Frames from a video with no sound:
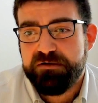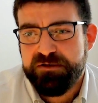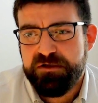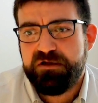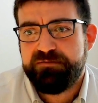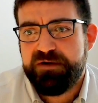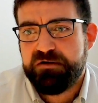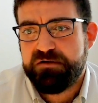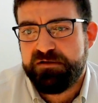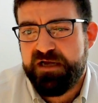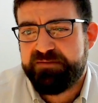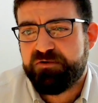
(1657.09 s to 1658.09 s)
It's all about
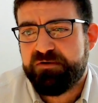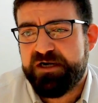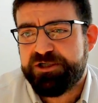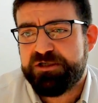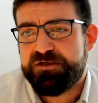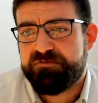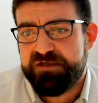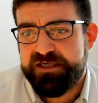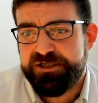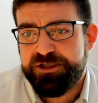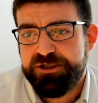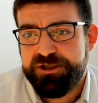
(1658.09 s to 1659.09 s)
collaboration and
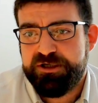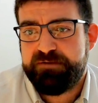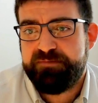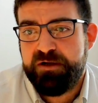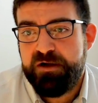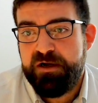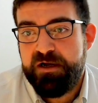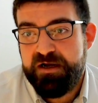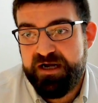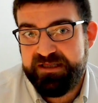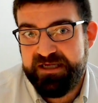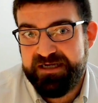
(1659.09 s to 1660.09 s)
relationship.
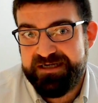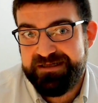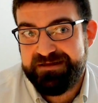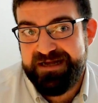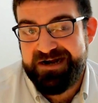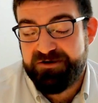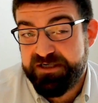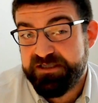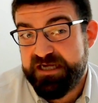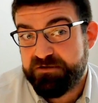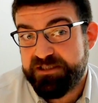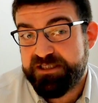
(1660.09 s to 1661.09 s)
I think in
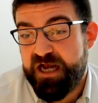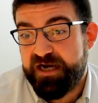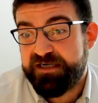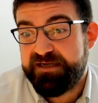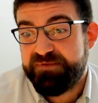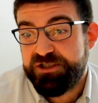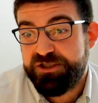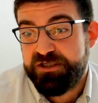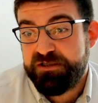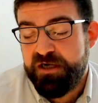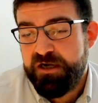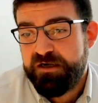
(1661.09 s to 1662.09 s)
areas outside
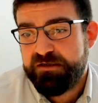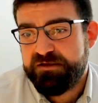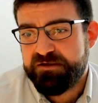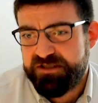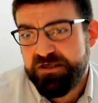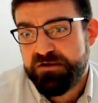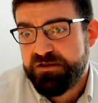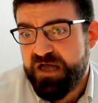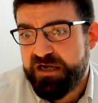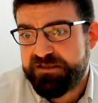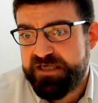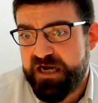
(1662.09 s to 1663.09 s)
imaging, there's still a
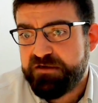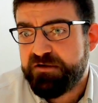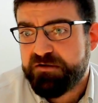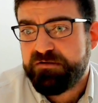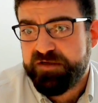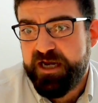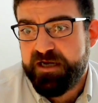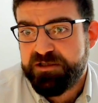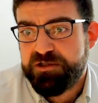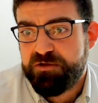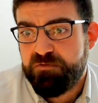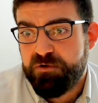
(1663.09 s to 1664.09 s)
lot of technical
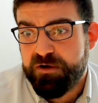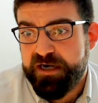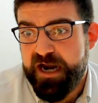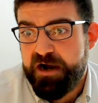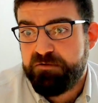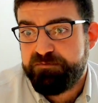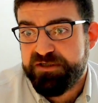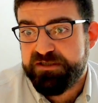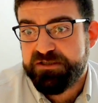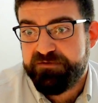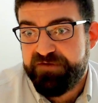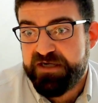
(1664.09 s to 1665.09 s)
kinks to work out, but
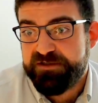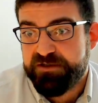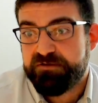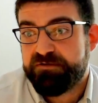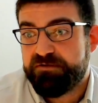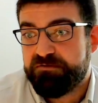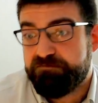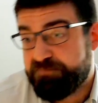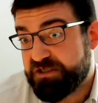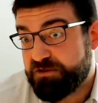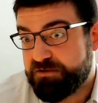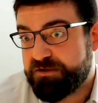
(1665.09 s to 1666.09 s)
as a vendor who
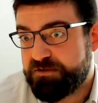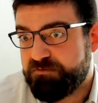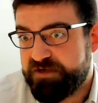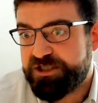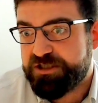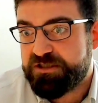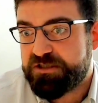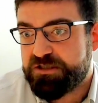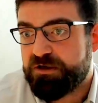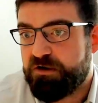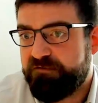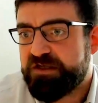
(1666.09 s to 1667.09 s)
builds widgets to
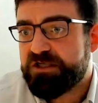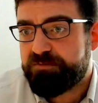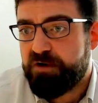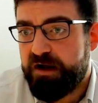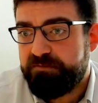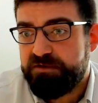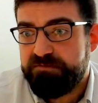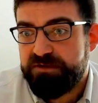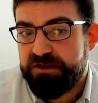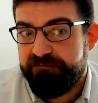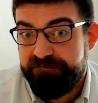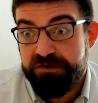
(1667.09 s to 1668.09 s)
solve these
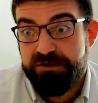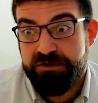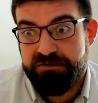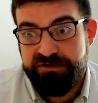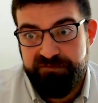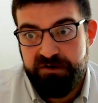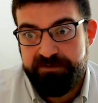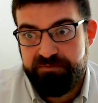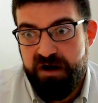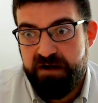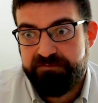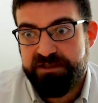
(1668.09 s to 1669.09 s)
problems, the future is very
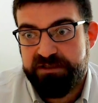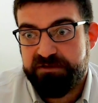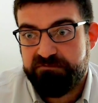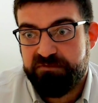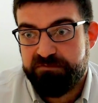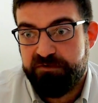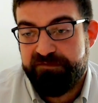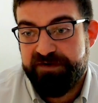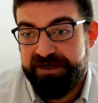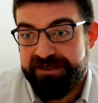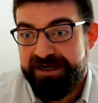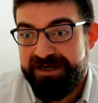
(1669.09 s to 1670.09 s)
promising, and we're
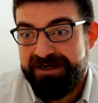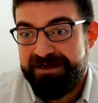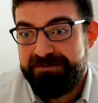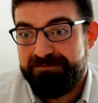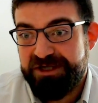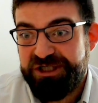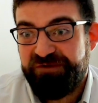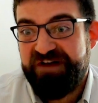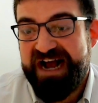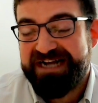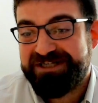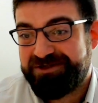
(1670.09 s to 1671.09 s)
moving much
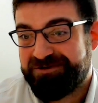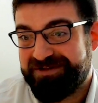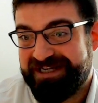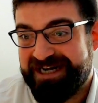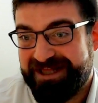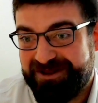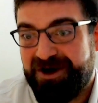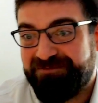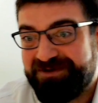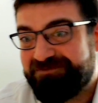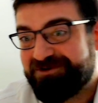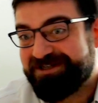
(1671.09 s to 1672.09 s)
faster than I thought
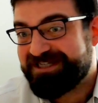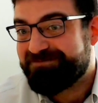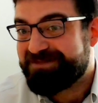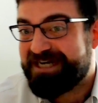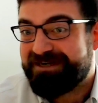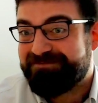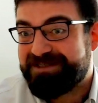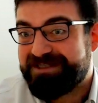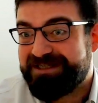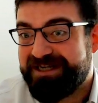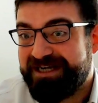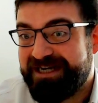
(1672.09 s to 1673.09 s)
we would
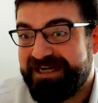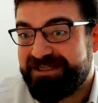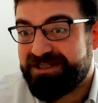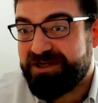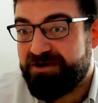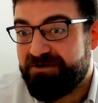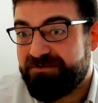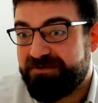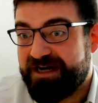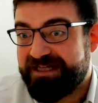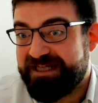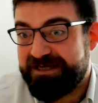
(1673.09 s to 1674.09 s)
sometimes. So
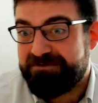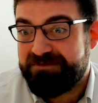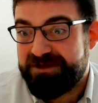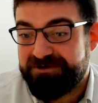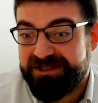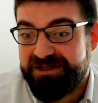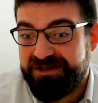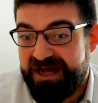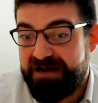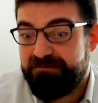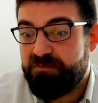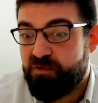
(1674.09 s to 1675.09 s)
I think there's a
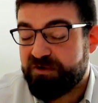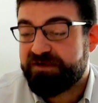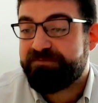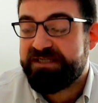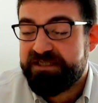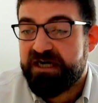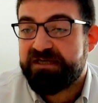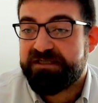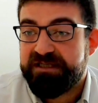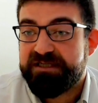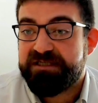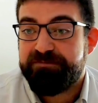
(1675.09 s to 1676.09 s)
lot more to be done
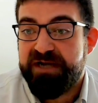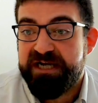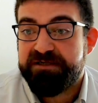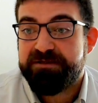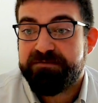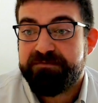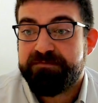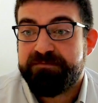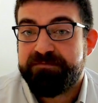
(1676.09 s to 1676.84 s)
in this space.